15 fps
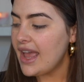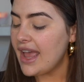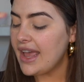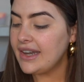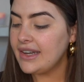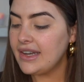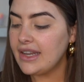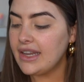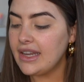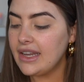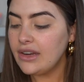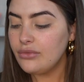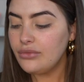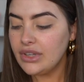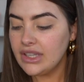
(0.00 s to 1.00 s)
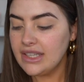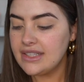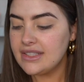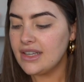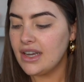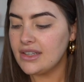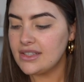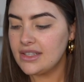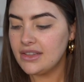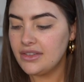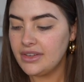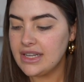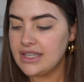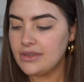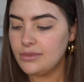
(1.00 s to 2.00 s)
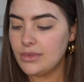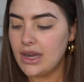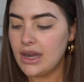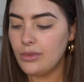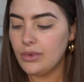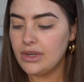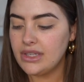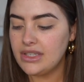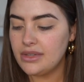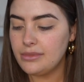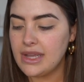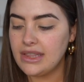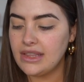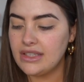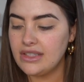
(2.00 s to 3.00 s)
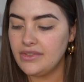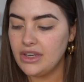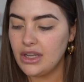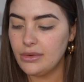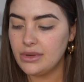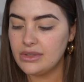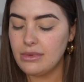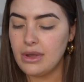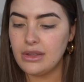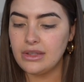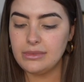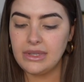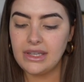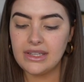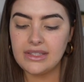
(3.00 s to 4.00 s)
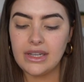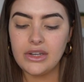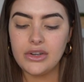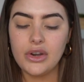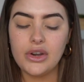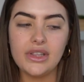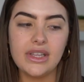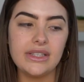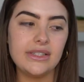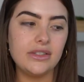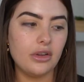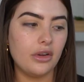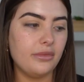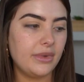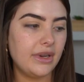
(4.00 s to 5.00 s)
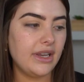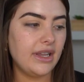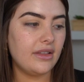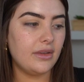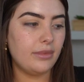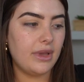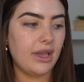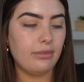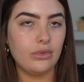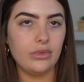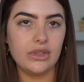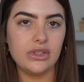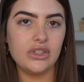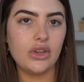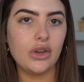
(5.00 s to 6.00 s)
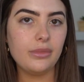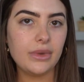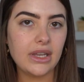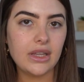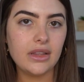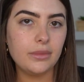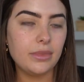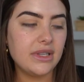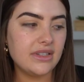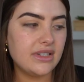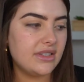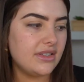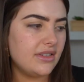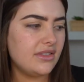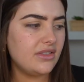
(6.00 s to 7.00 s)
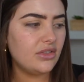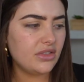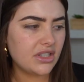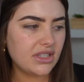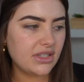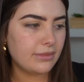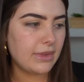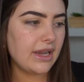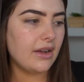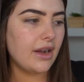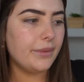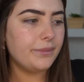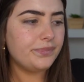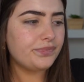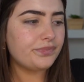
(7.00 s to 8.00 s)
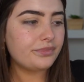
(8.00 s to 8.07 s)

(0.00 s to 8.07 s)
And it really sucks, and the reason why I wanted to make this video as well is because I know that so many other people and so many other businesses, not just makeup,